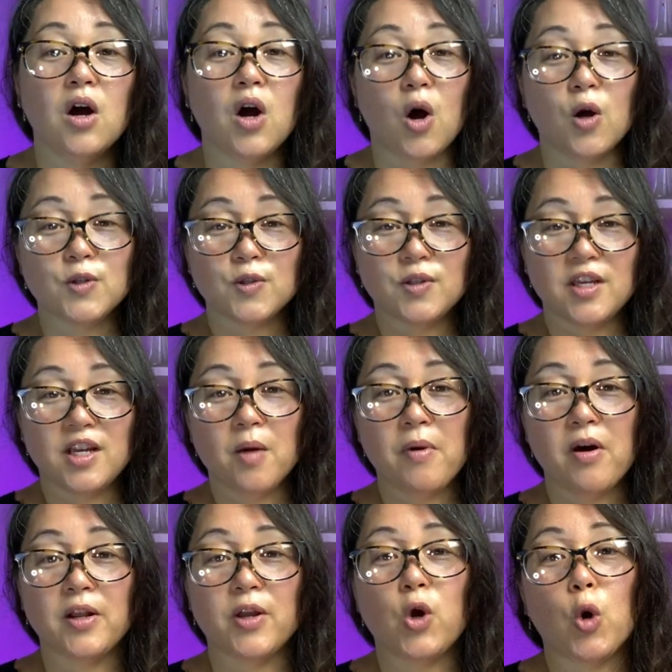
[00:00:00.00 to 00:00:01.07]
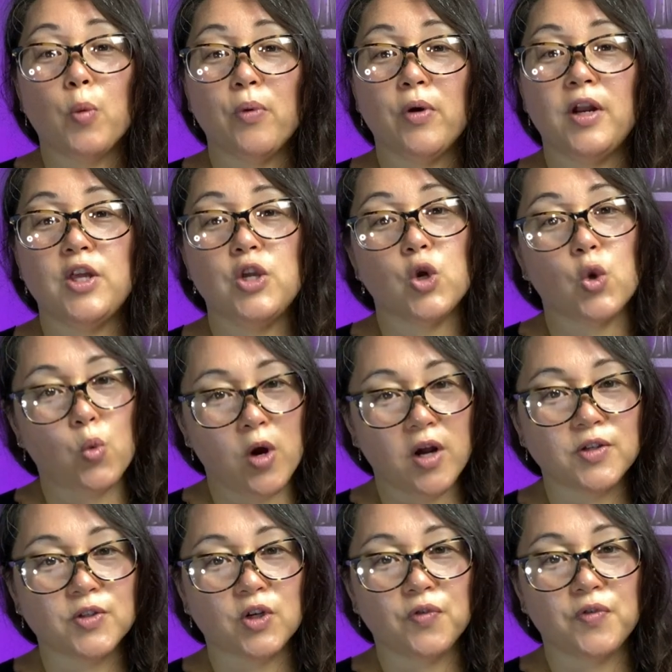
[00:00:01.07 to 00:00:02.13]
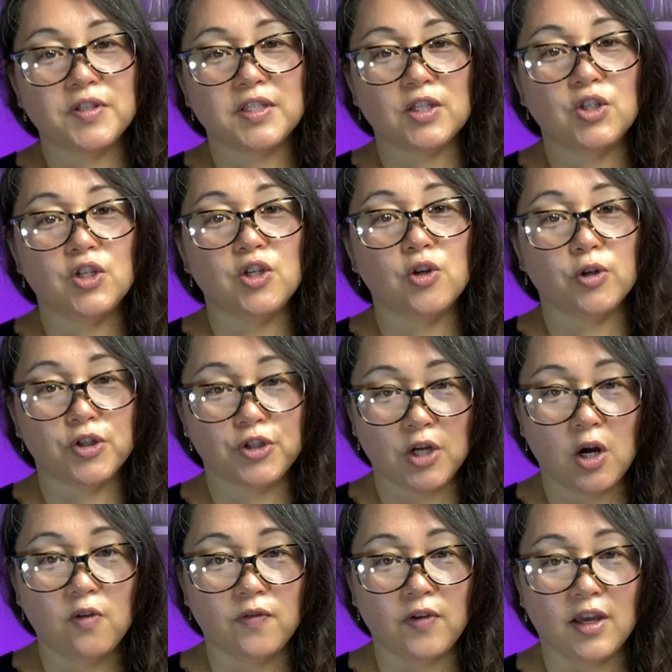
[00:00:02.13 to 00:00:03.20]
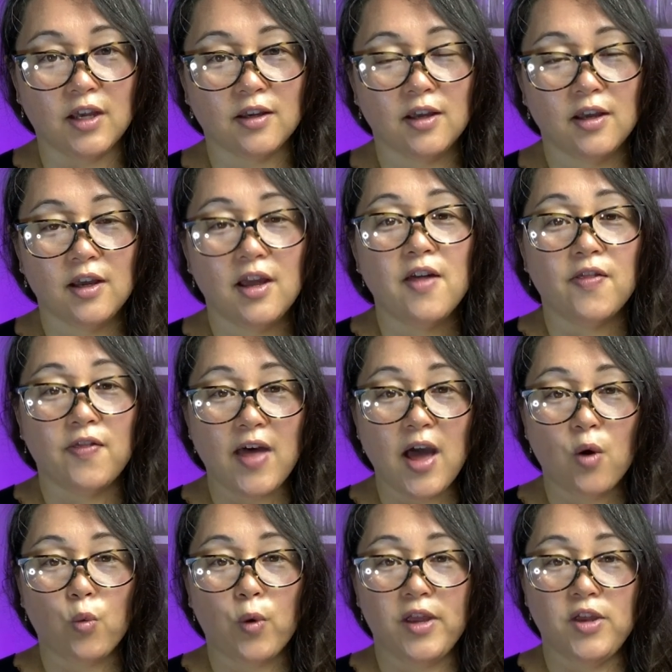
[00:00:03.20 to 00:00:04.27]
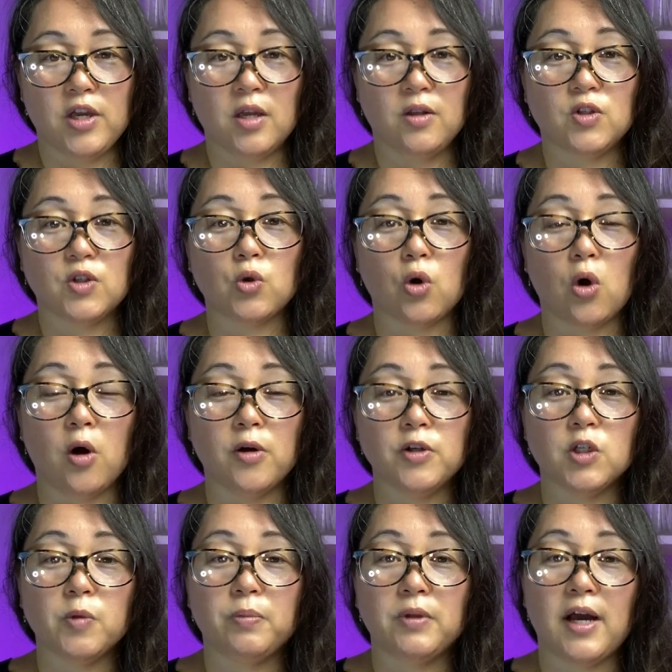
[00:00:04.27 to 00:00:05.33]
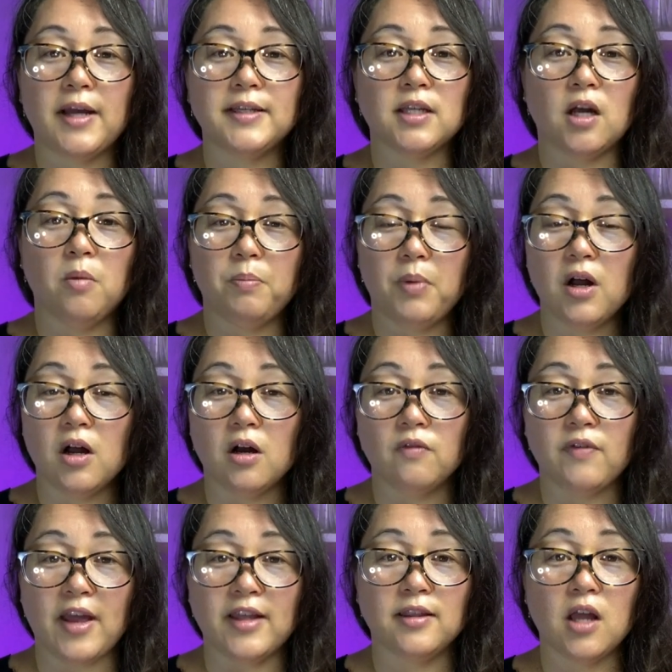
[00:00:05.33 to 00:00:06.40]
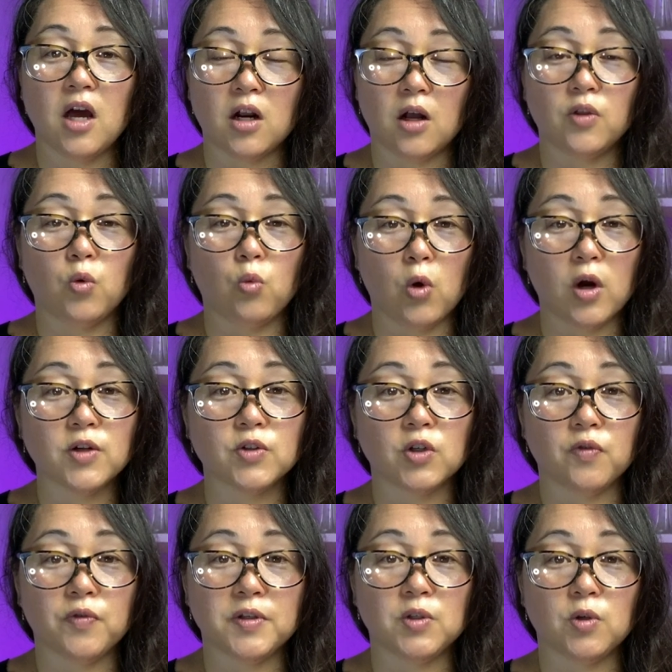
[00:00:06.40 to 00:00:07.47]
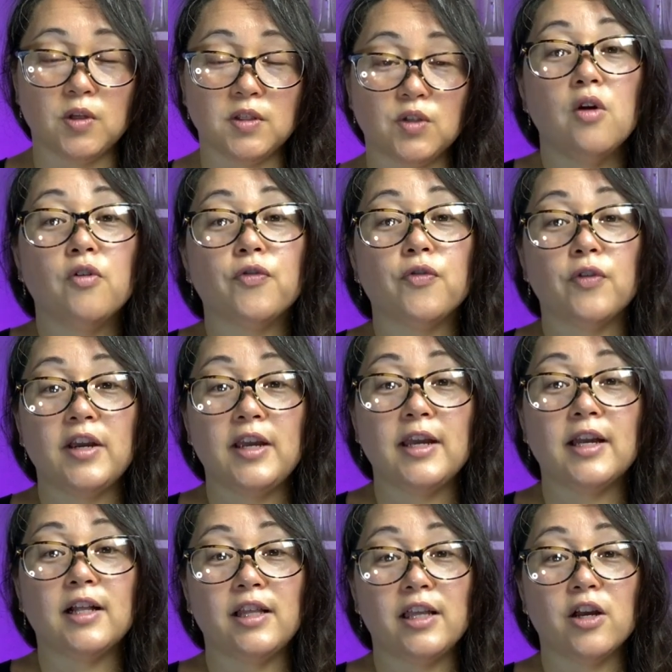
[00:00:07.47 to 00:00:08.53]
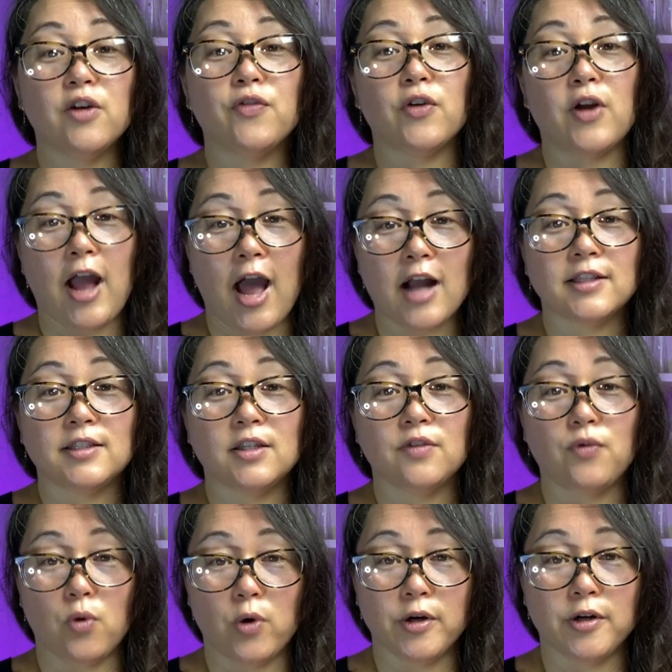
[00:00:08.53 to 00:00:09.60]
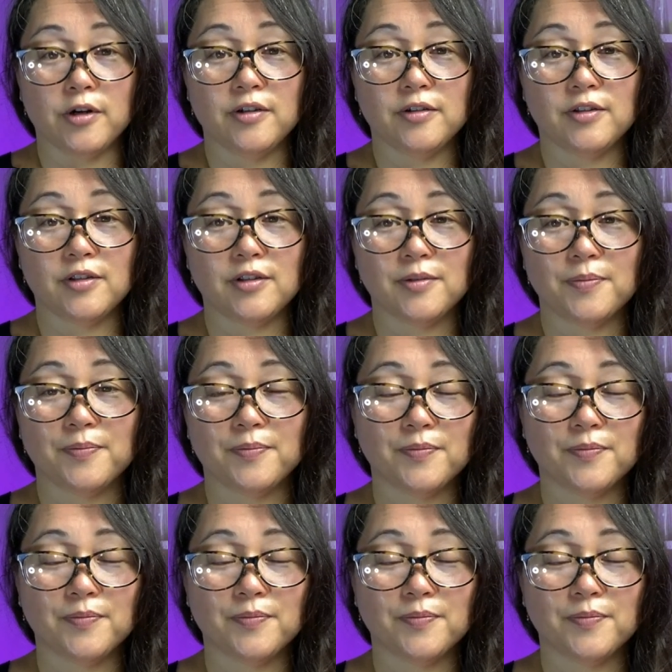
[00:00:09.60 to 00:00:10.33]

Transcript: Also think about incorporating your work surface into your shelving. That way you can store all your supplies above and not on the work surface so it's free and clear for active orders.